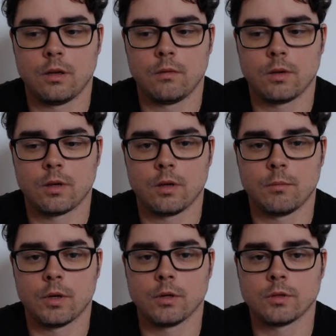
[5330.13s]

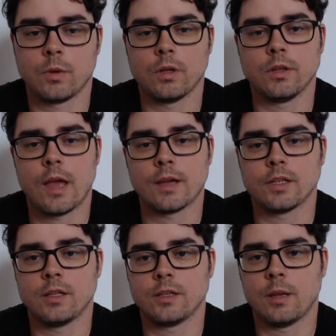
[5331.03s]
Return post. Well,
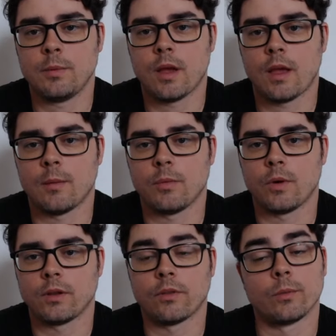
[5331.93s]
actually this API
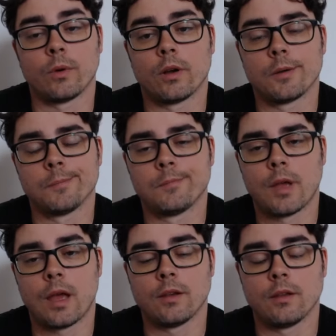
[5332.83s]
endpoint doesn't work.
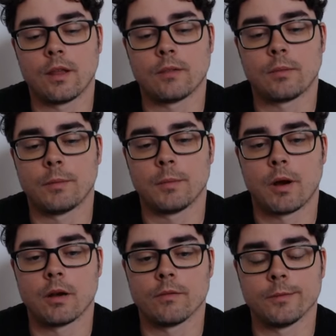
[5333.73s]
That's probably
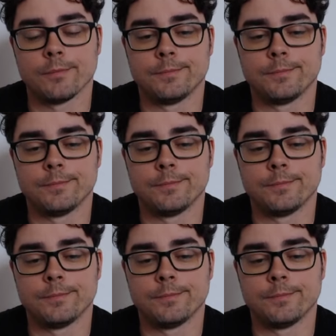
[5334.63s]
part of it.